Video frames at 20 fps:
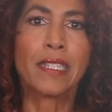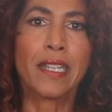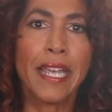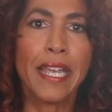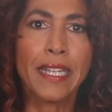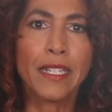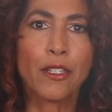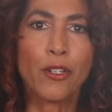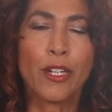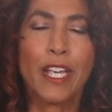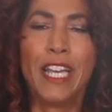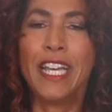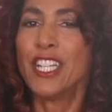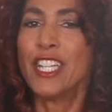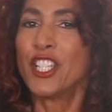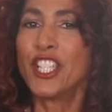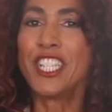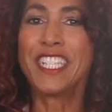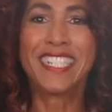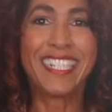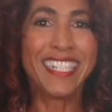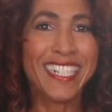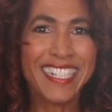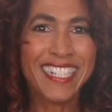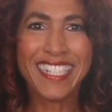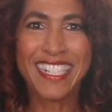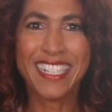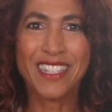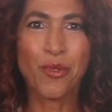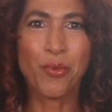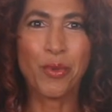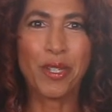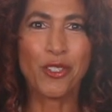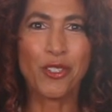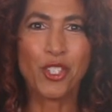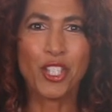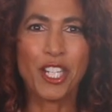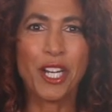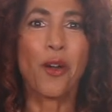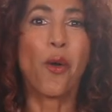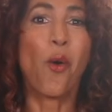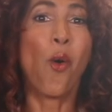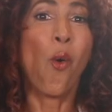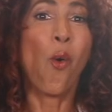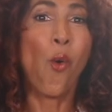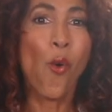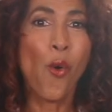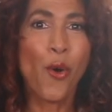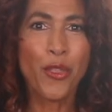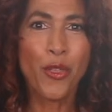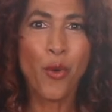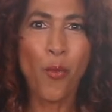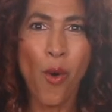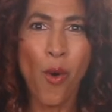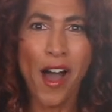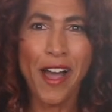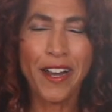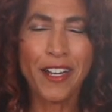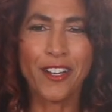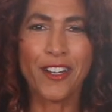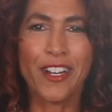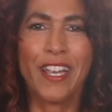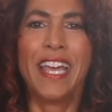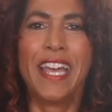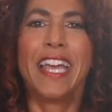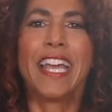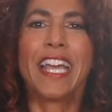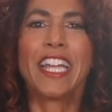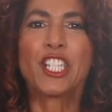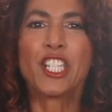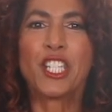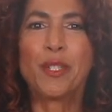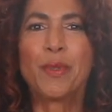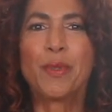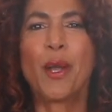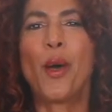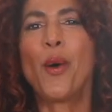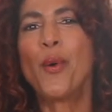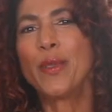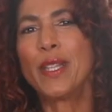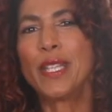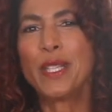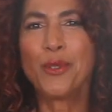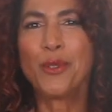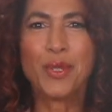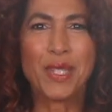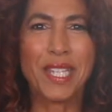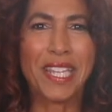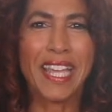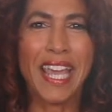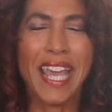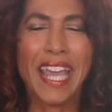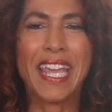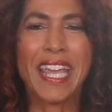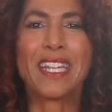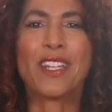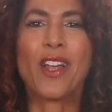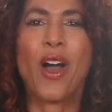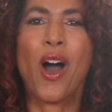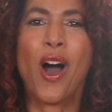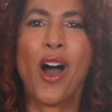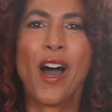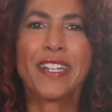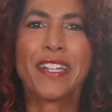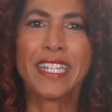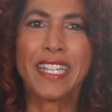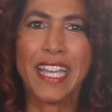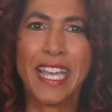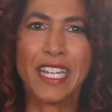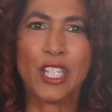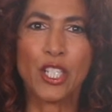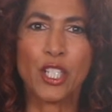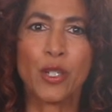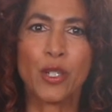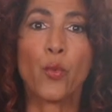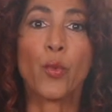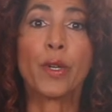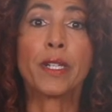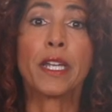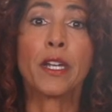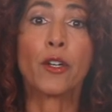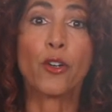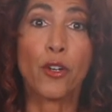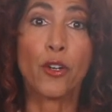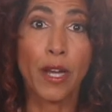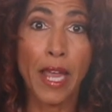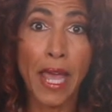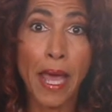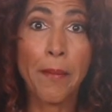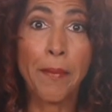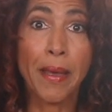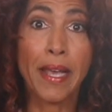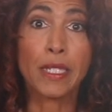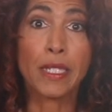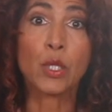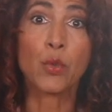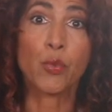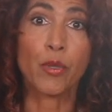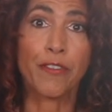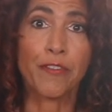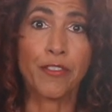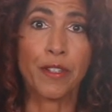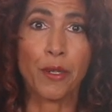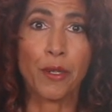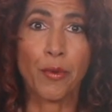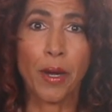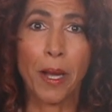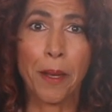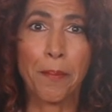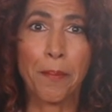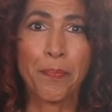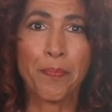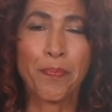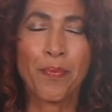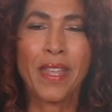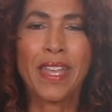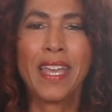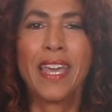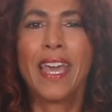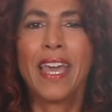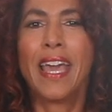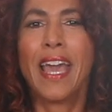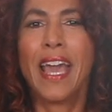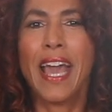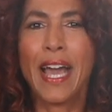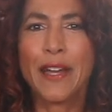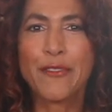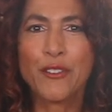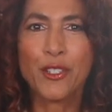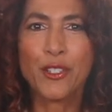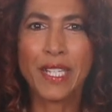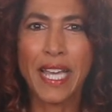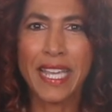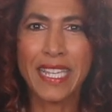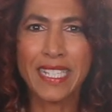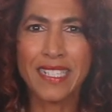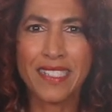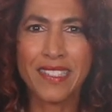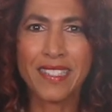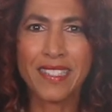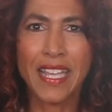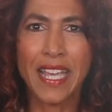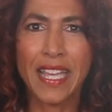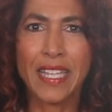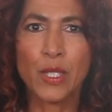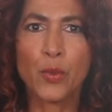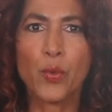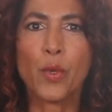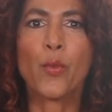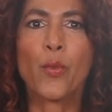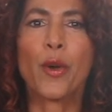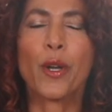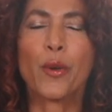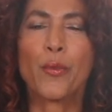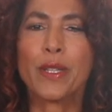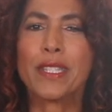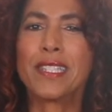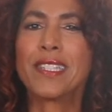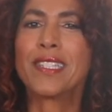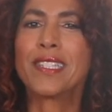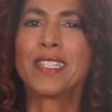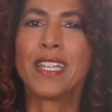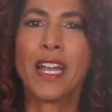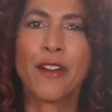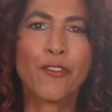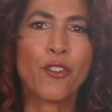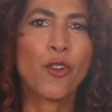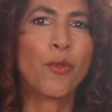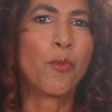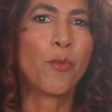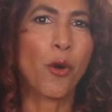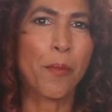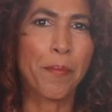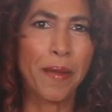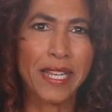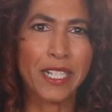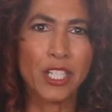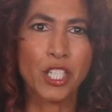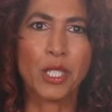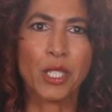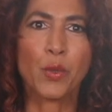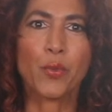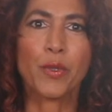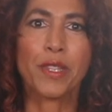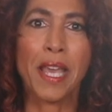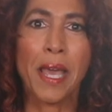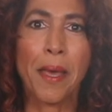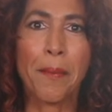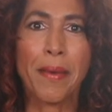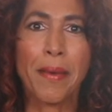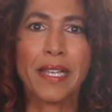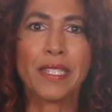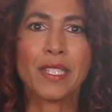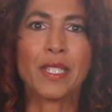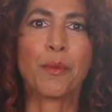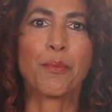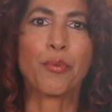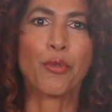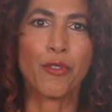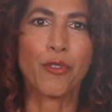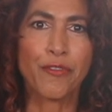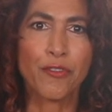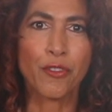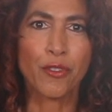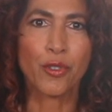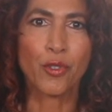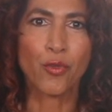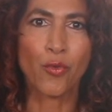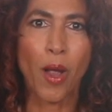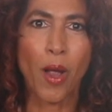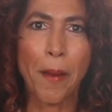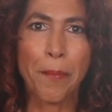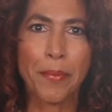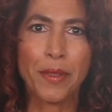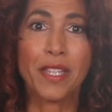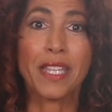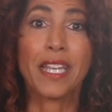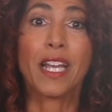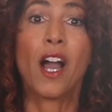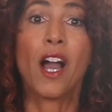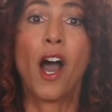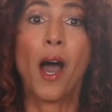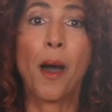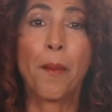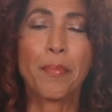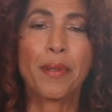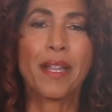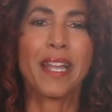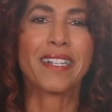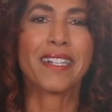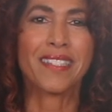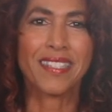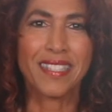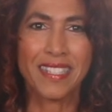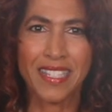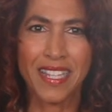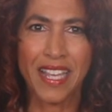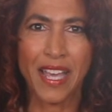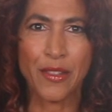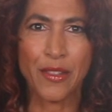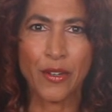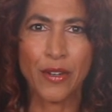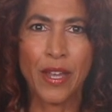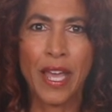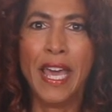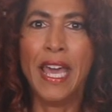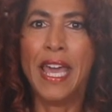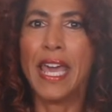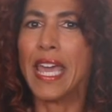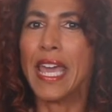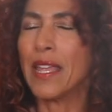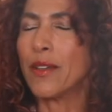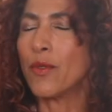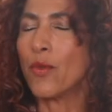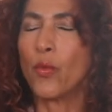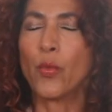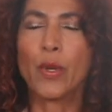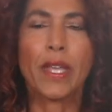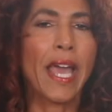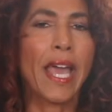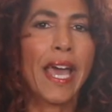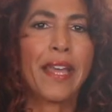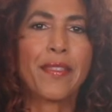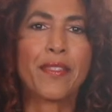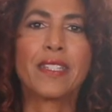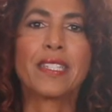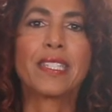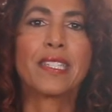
later, she didn't need the wheelchair or the walker, and she would only use a cane on occasion when her M S would flare up. After Diana's case, we worked with several more patients with M S and peripheral neuropathy, complex together, and we had the